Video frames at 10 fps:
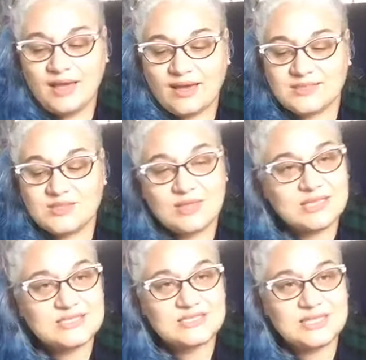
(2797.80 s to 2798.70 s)
so
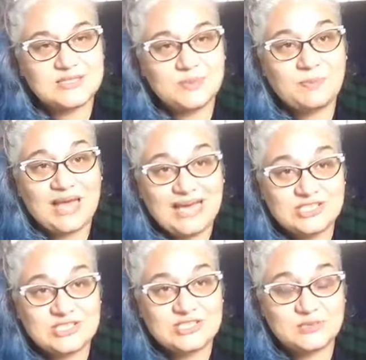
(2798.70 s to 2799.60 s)
that's what
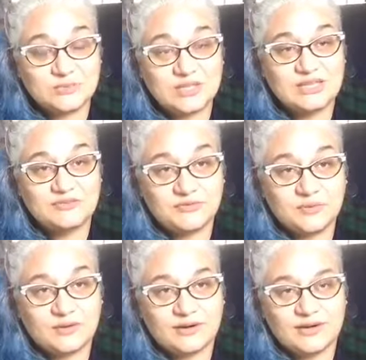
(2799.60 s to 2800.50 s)
passion is really
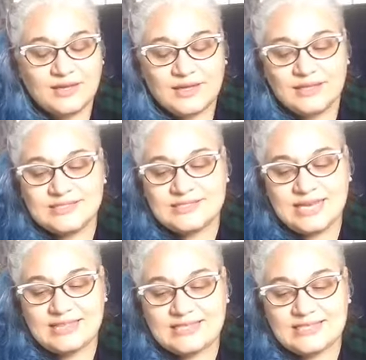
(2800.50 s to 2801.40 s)
for. Let's
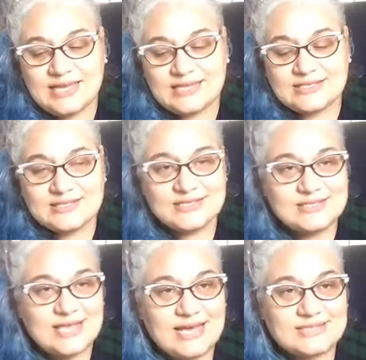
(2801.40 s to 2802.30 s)
take these
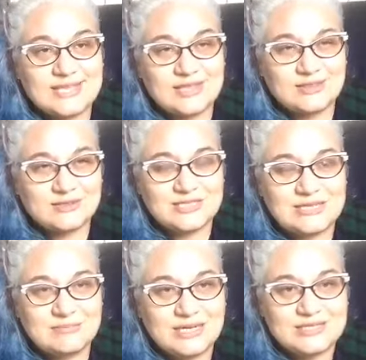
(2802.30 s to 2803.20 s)
last like
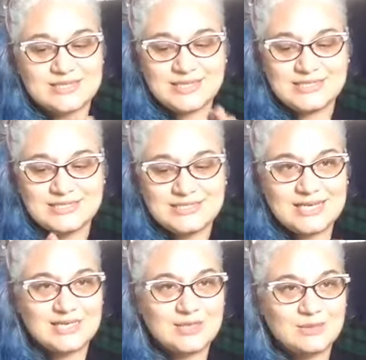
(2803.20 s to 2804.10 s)
13 minutes. I can stay
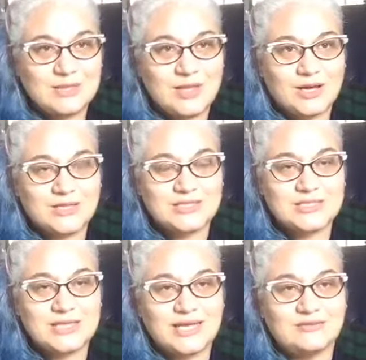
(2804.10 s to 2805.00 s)
a little bit longer
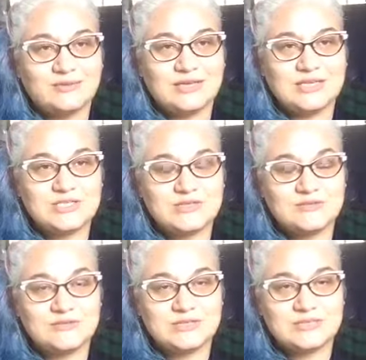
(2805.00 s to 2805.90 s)
today if we need to
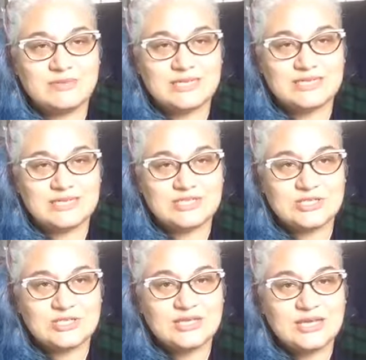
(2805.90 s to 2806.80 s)
for this
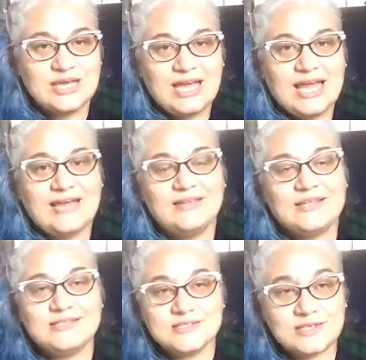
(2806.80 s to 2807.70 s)
meditation. And
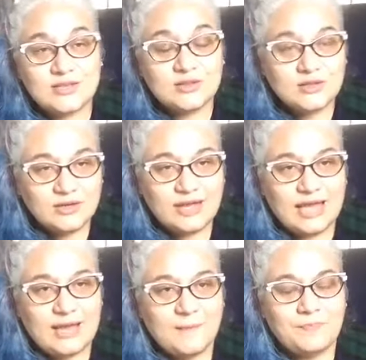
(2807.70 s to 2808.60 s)
let's look
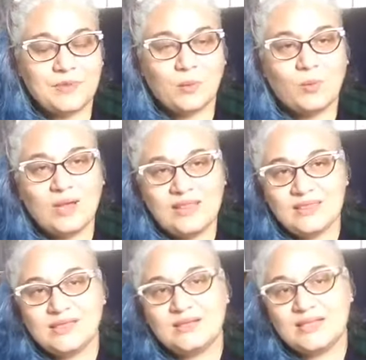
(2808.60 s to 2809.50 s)
at
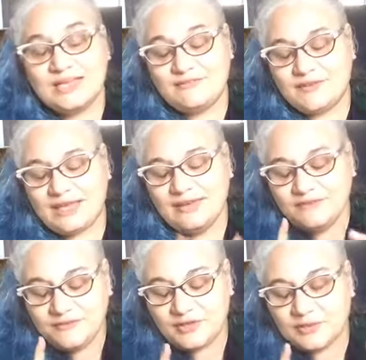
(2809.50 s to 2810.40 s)

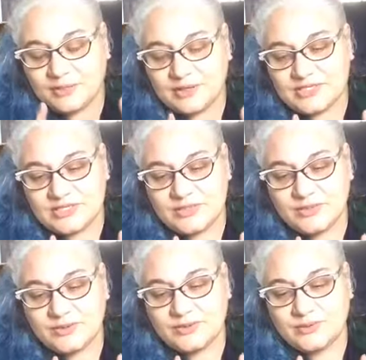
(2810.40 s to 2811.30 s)
if you're a person
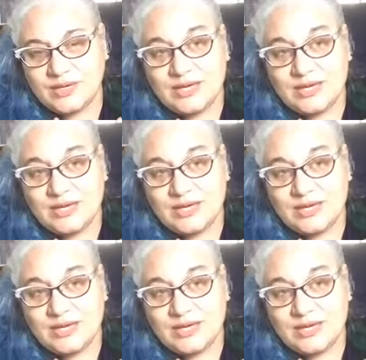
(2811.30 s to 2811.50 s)
who